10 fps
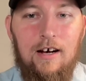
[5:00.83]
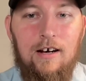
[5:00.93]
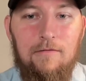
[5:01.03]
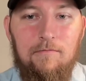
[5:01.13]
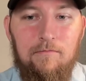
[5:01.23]

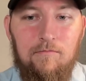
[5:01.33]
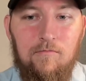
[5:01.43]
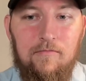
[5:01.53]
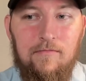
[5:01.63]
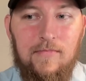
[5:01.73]
Um,
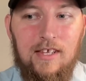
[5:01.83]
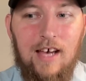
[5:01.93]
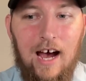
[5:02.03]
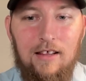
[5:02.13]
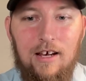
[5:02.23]

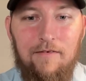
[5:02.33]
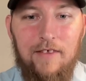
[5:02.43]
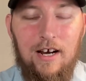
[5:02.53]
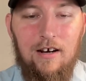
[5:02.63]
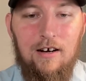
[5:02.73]
I left
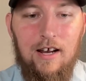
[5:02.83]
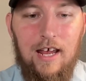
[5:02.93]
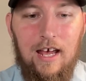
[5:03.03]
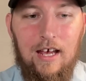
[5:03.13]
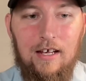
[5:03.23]
there,
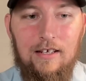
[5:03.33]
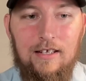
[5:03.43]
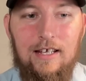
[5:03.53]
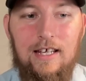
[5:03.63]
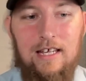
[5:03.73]

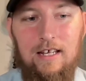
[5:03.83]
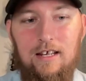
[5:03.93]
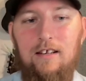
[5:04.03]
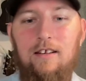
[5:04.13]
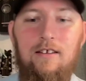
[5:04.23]
and
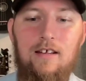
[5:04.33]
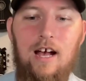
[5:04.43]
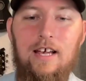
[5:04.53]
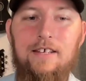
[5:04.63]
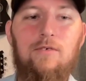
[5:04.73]

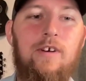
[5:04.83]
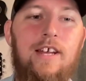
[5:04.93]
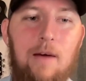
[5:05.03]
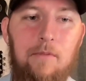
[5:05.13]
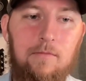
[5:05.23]
I guess to
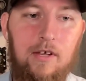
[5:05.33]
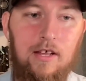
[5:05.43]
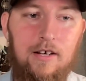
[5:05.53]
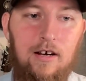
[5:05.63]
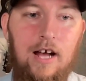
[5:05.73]
recap on the
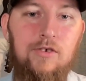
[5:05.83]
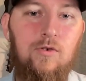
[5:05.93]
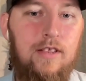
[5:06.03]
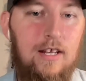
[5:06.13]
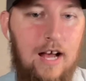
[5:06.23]
military, I
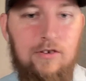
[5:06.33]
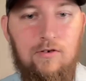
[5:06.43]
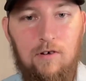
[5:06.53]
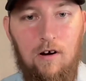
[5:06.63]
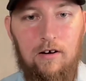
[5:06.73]
joined the
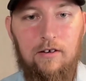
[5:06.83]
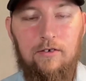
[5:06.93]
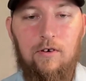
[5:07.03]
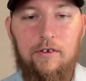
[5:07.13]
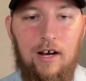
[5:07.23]
National Guard,
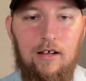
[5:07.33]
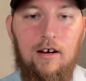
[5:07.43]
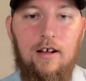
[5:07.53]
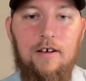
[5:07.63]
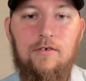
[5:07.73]
North
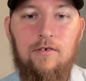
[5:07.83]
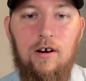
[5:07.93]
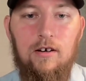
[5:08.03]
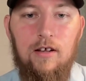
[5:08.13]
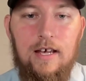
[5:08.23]
Carolina National
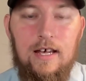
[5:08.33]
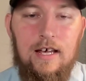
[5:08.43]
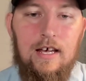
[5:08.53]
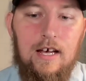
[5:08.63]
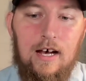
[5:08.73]
Guard,
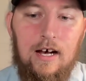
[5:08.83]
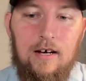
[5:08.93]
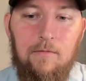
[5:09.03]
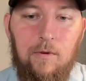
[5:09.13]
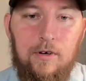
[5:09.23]

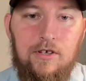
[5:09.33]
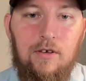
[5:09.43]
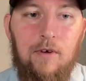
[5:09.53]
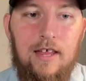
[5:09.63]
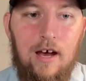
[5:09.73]
which
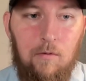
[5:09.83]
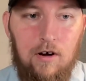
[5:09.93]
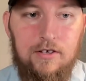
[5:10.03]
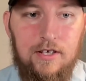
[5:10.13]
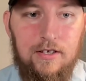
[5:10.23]
the way that
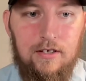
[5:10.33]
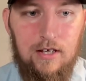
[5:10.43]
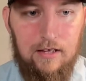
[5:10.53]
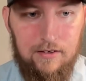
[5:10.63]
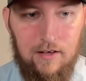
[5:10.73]
works is
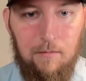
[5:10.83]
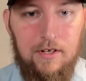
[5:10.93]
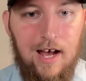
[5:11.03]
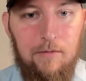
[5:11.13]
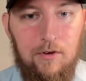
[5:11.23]
in the
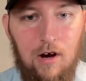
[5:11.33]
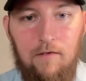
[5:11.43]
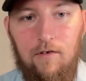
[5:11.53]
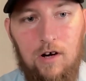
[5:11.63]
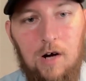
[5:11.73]
summertime, you
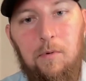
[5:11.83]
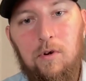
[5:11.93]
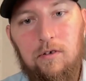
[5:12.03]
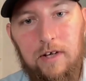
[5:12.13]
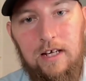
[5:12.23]
go for a
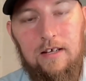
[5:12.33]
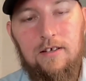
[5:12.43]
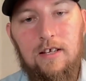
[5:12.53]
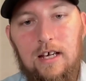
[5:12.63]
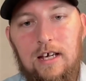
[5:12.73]
couple of
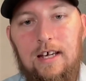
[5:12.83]
weeks